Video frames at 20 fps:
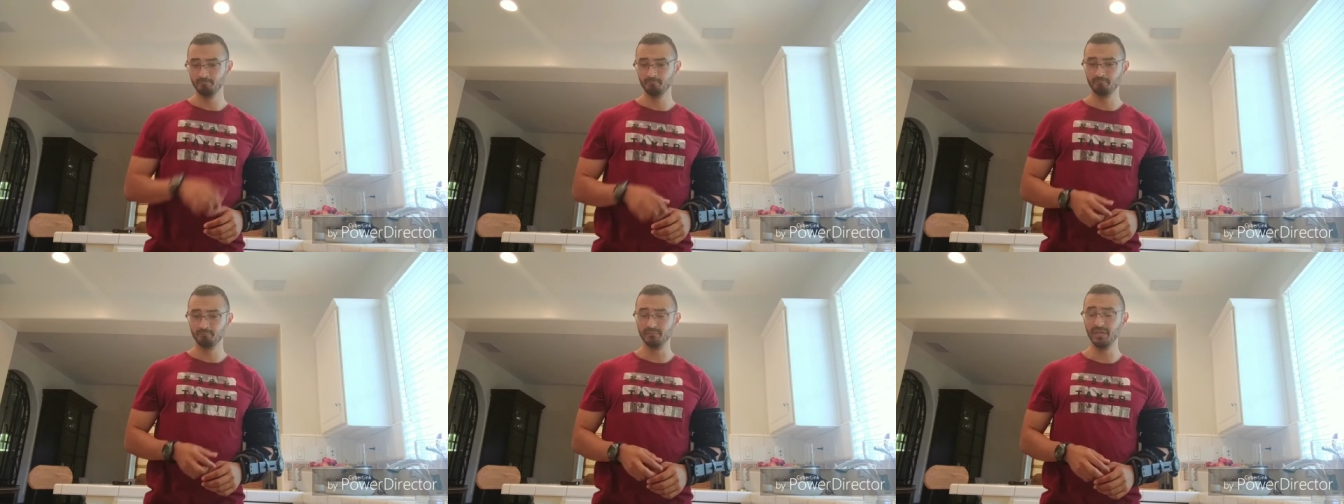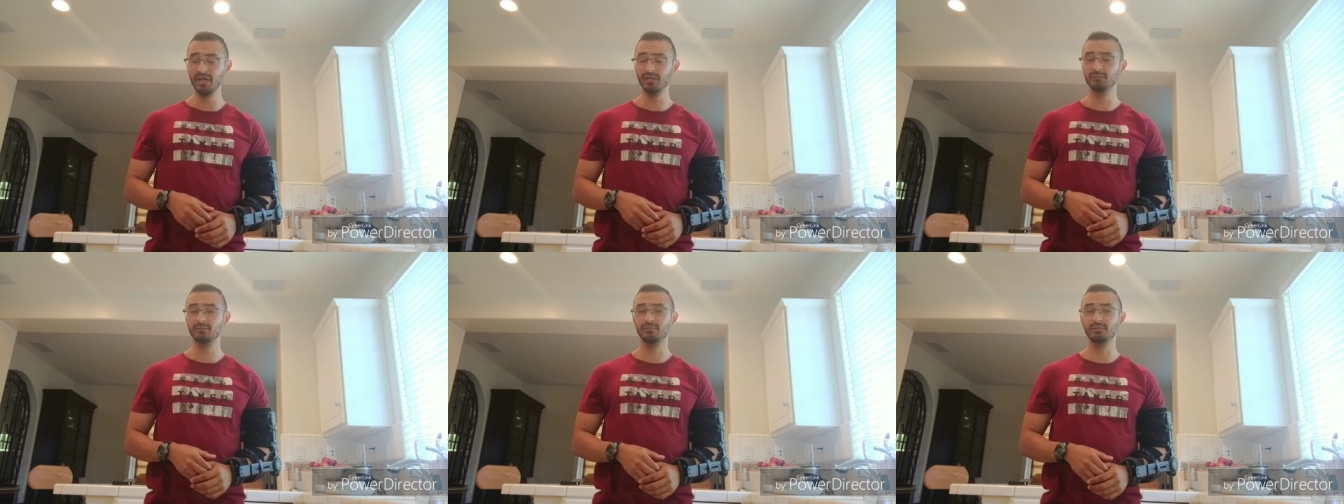
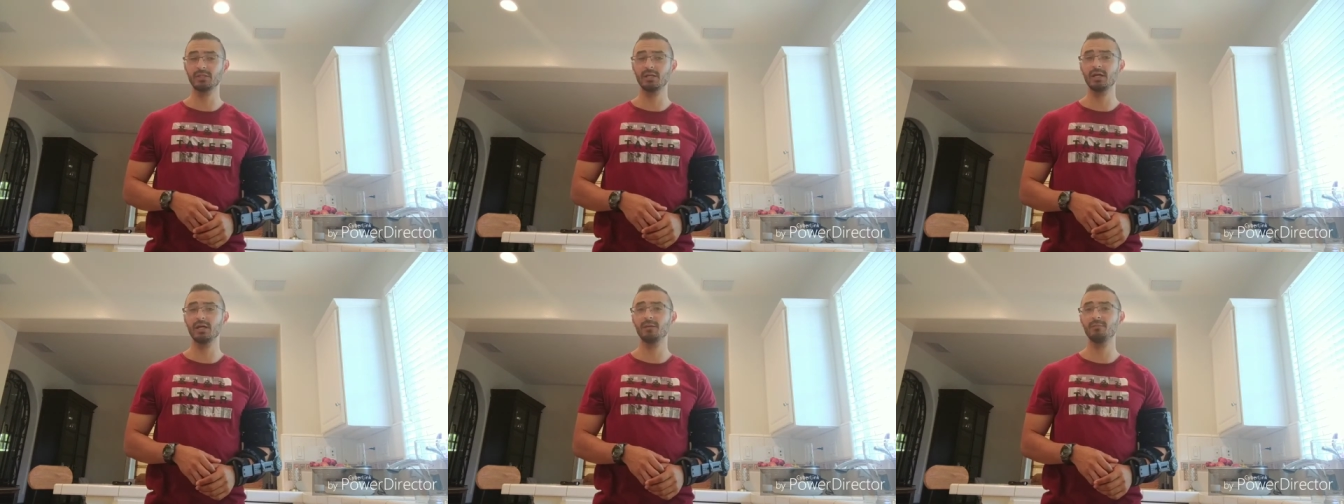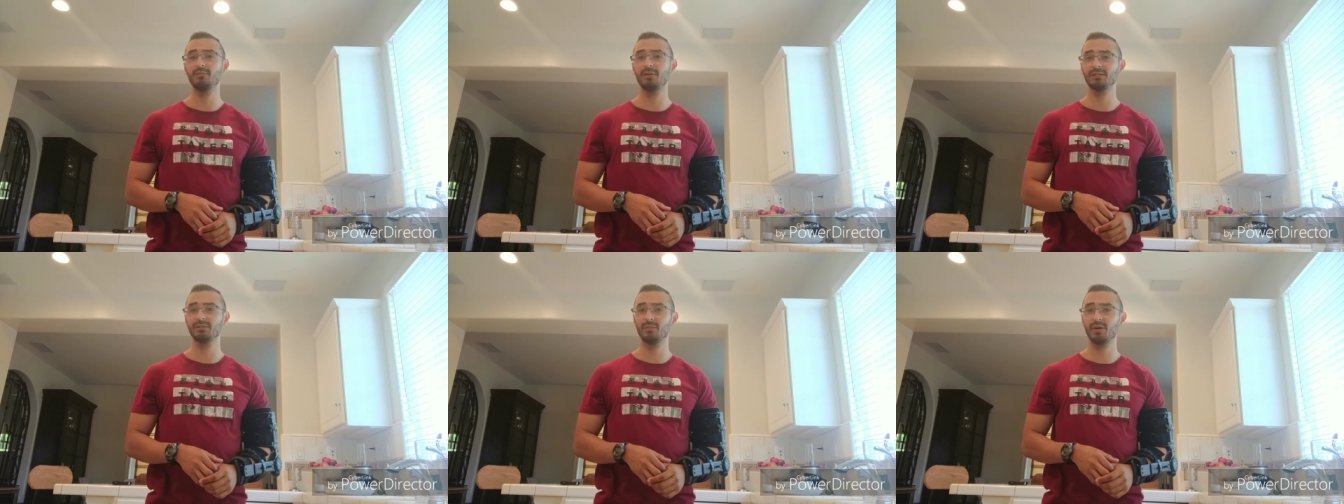yeah,
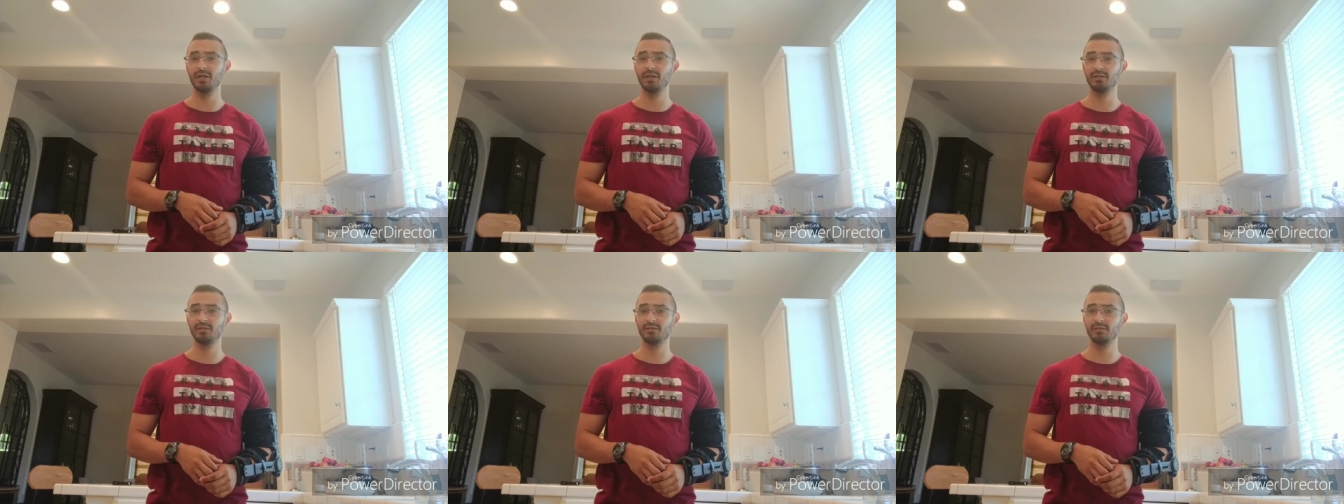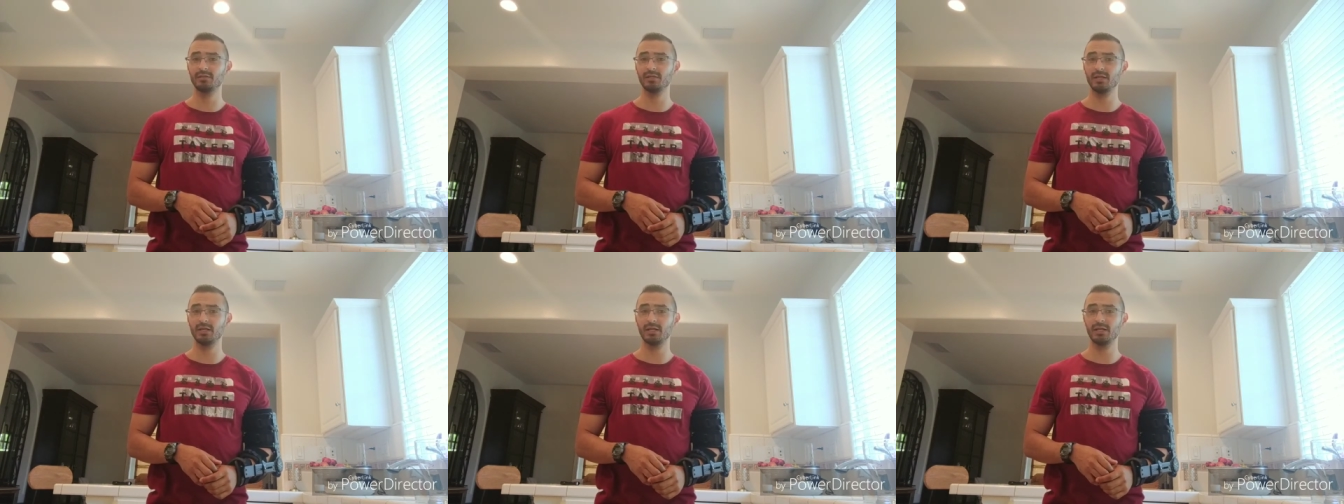that's about it.
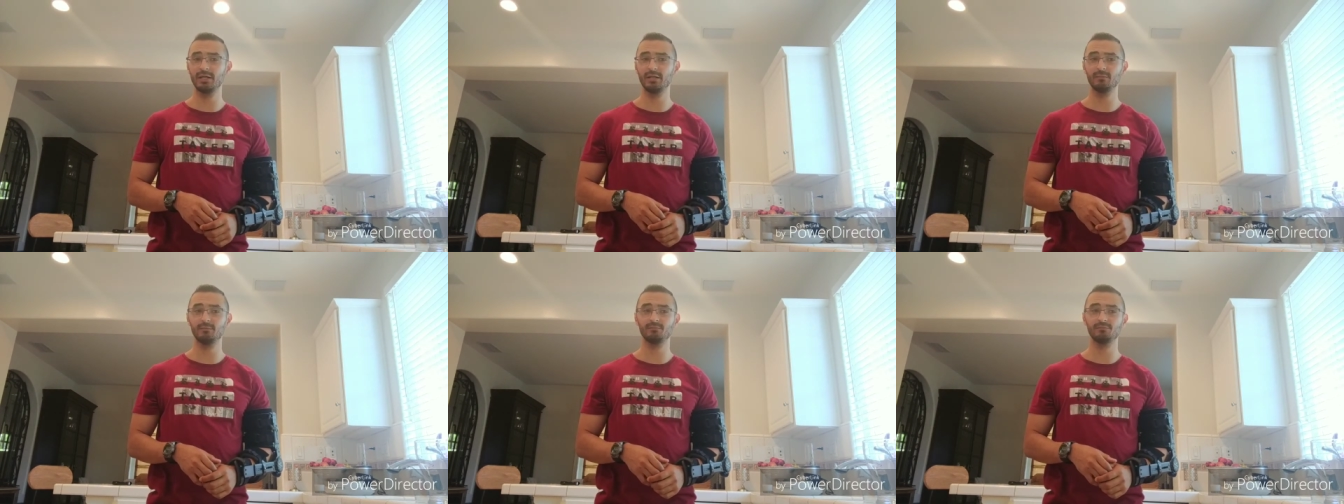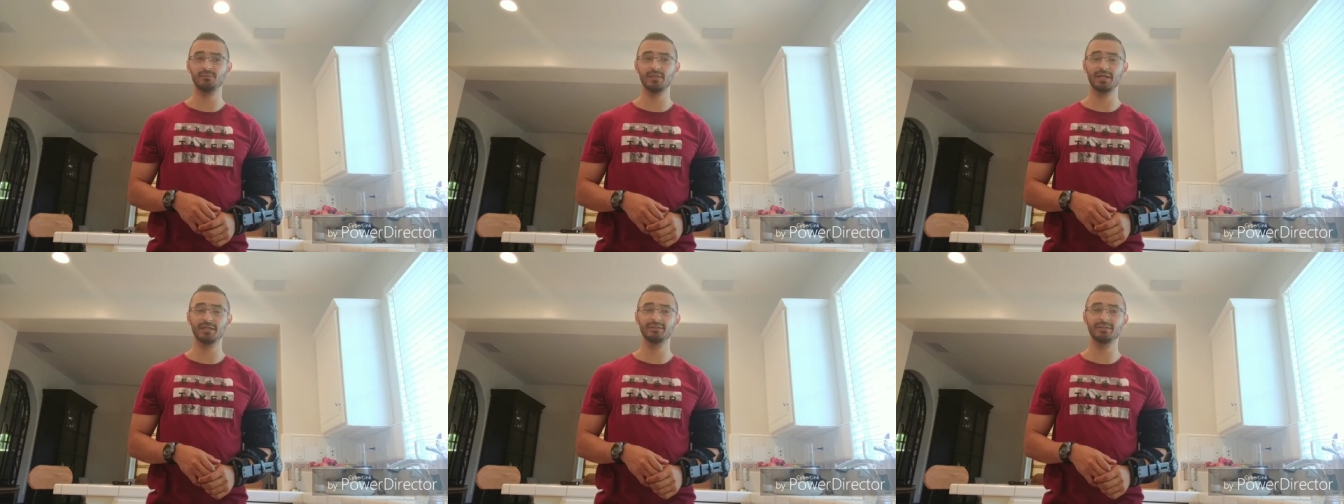
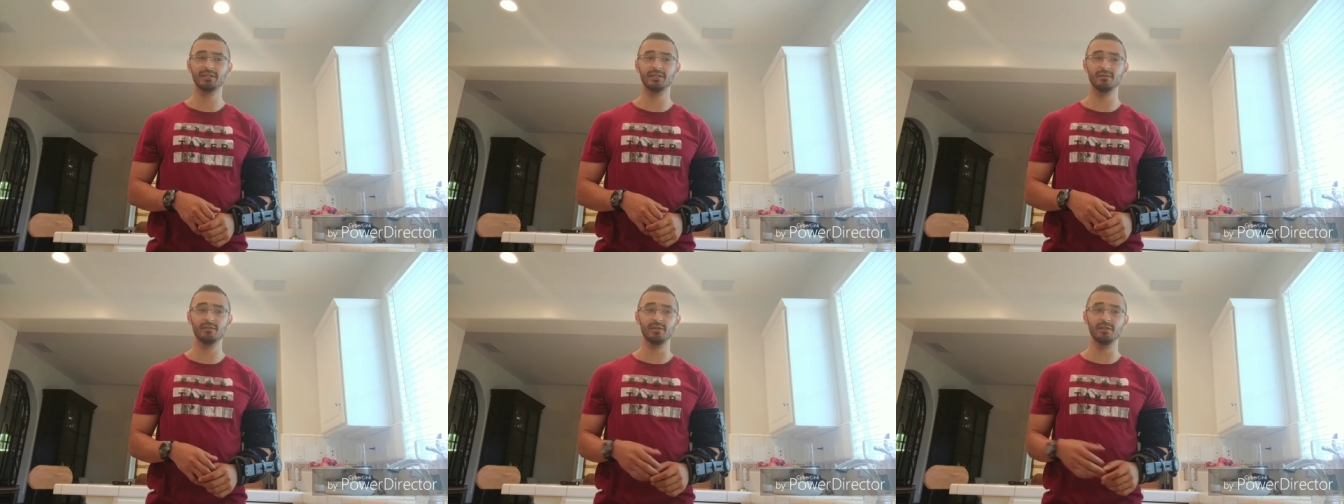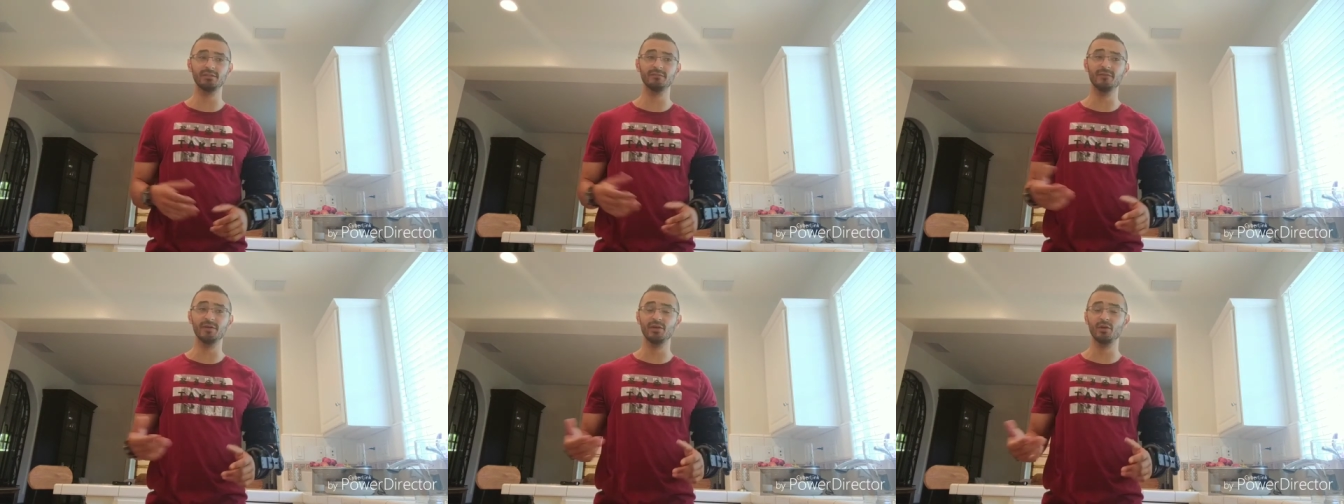Like I said,
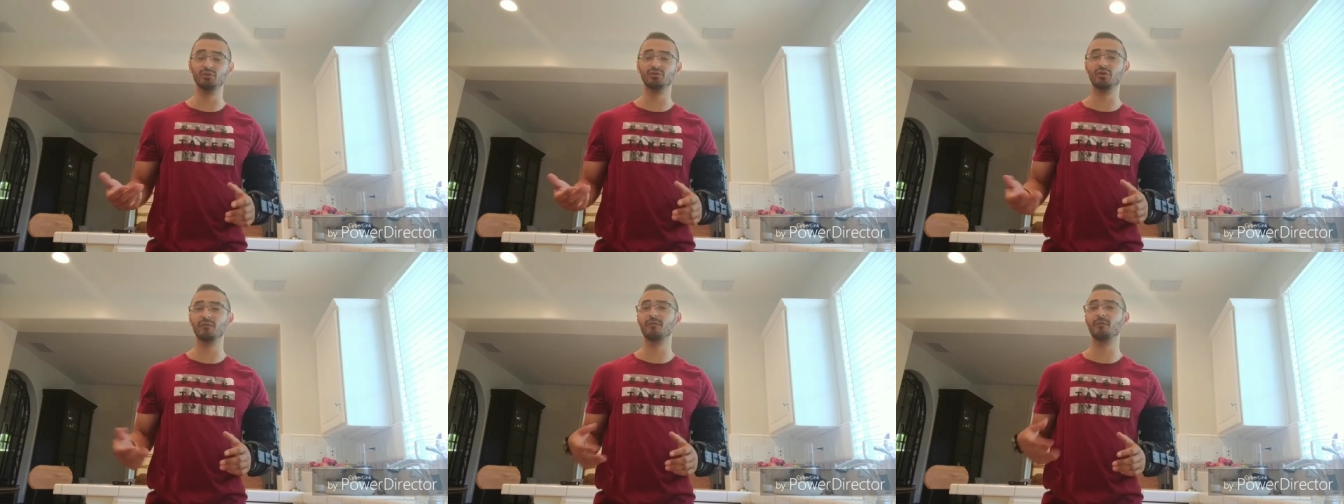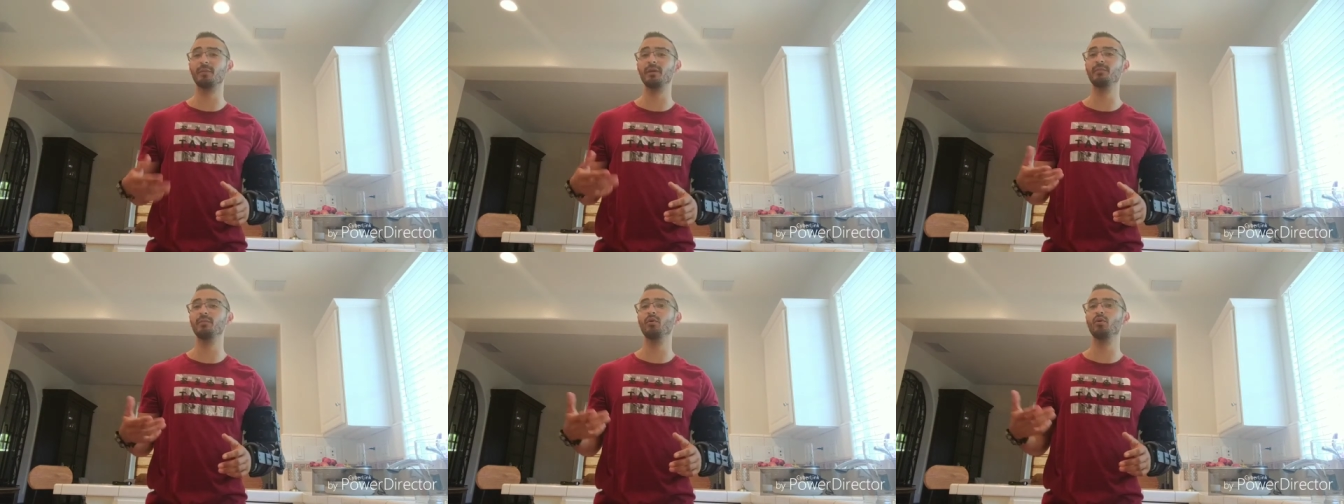these videos are for
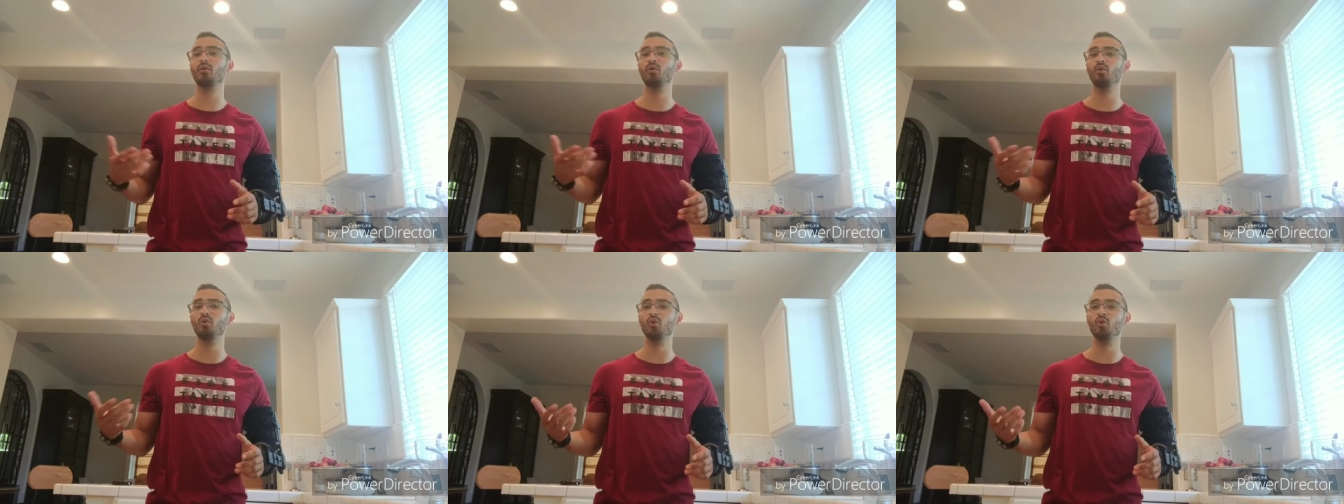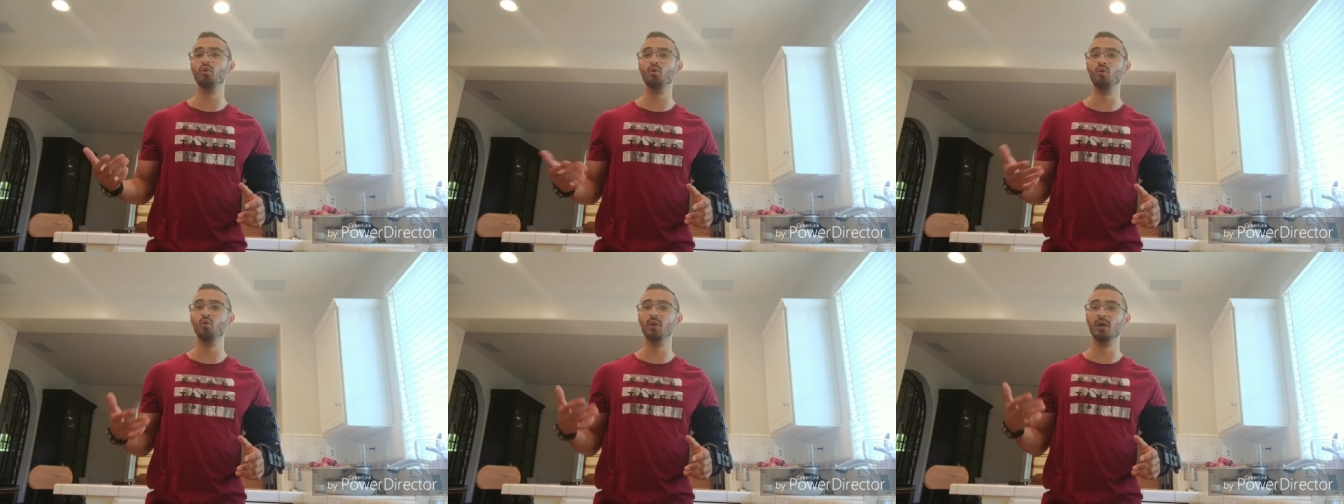people
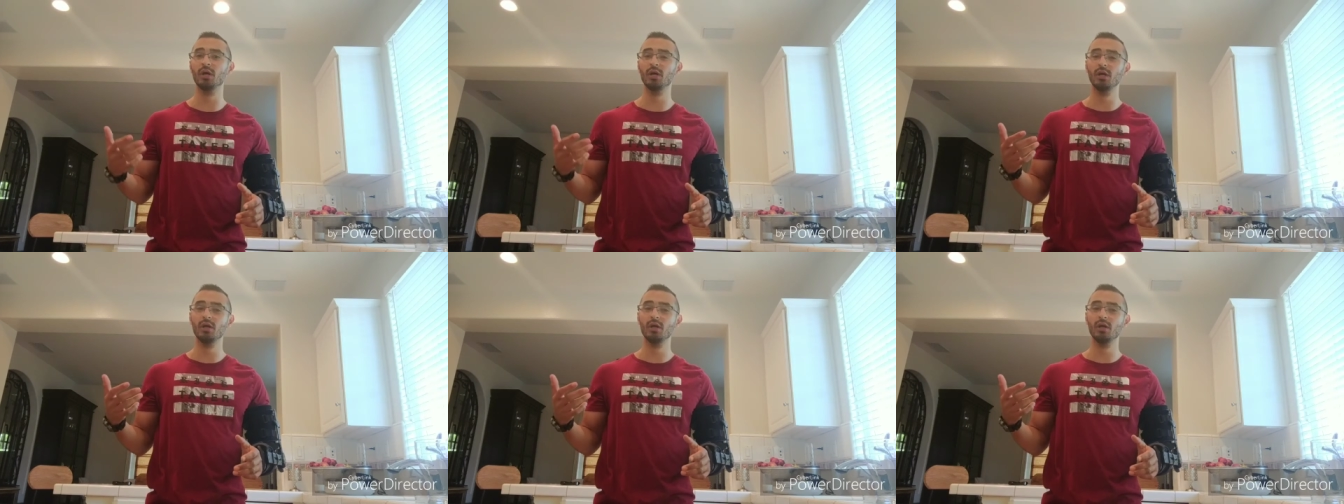who